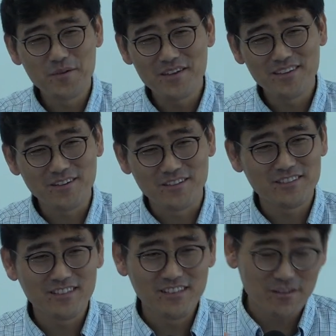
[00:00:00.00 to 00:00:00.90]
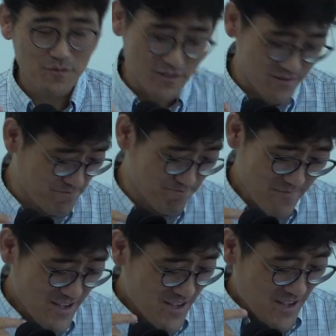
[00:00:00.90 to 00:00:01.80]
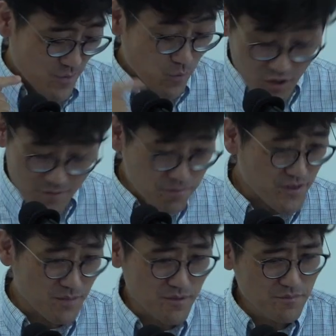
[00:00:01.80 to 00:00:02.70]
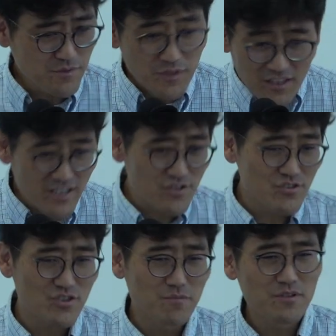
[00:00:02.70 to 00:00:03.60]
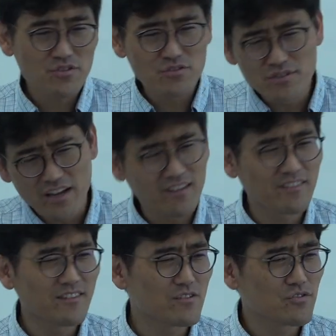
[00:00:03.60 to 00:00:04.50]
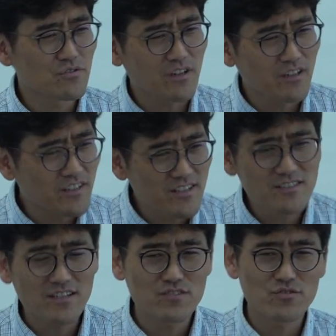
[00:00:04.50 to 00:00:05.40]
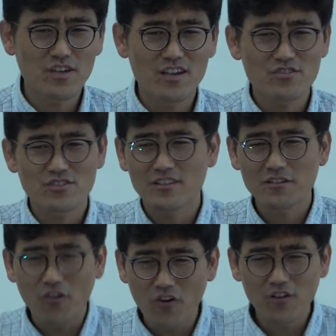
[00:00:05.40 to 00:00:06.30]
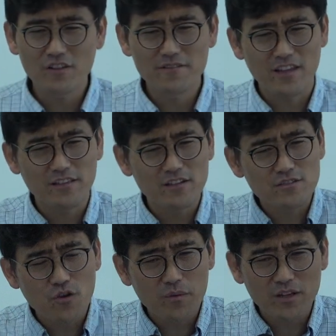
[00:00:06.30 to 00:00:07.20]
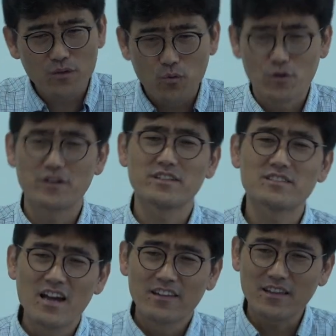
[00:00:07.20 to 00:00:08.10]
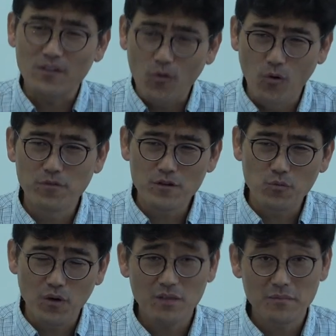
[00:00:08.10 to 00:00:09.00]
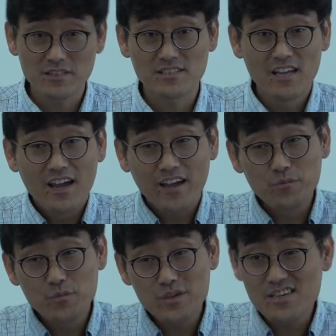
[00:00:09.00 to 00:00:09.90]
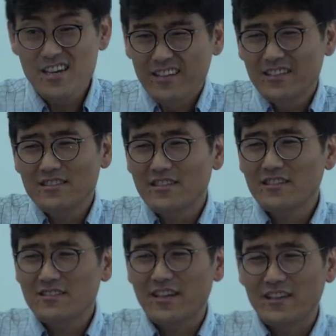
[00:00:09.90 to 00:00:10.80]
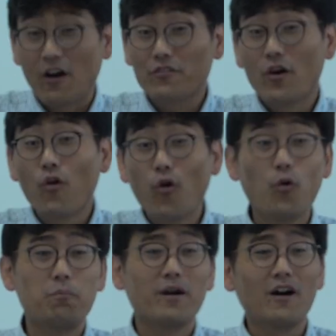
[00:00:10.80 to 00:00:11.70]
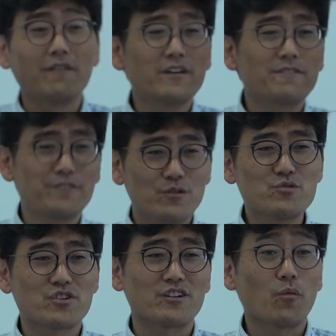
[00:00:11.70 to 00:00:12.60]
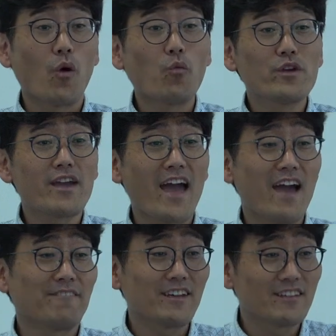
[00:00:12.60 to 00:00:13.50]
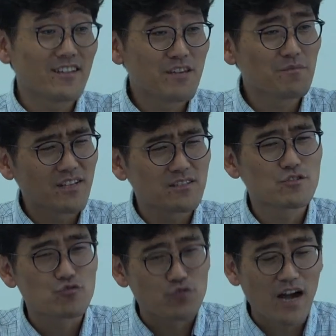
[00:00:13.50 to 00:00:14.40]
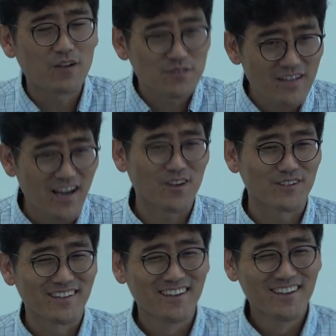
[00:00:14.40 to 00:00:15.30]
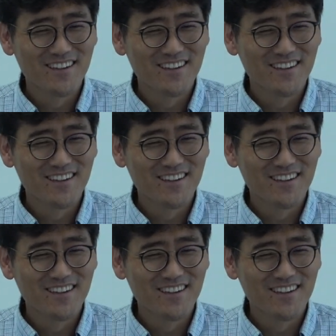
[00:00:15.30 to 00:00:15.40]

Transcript: we are dealing with work problems, relationship issues, health issues, our kids' education, and all of that. There's so many worries that overwhelm us, and we these things get the hope of the future and what we have in Him gets drowned out